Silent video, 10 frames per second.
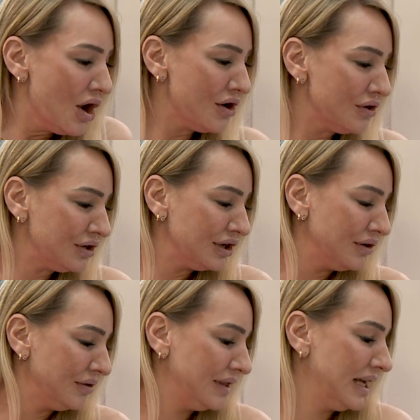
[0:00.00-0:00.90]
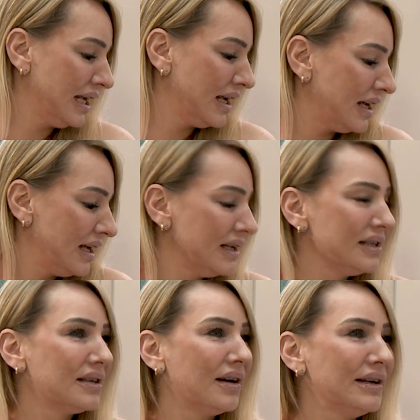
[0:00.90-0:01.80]
Who do you think
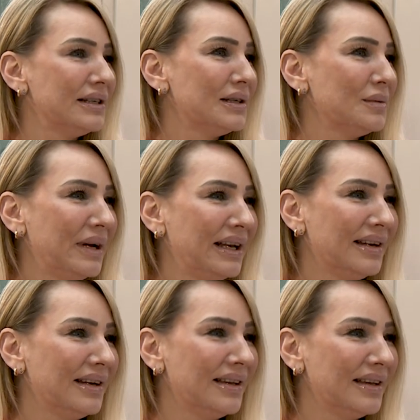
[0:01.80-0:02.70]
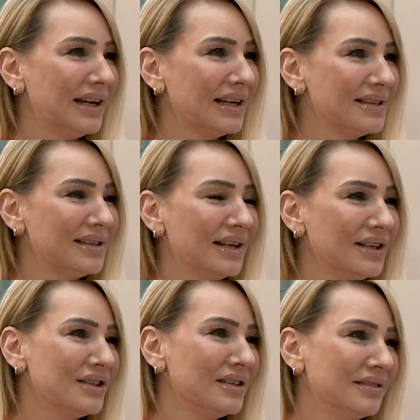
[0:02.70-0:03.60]
is going to win the next
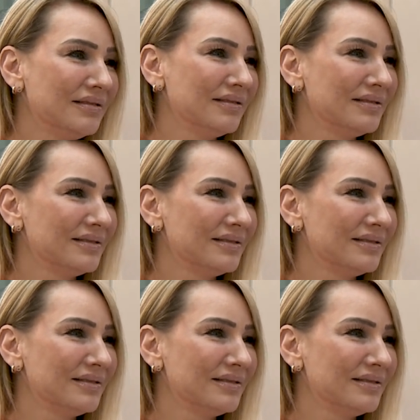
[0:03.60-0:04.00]
election?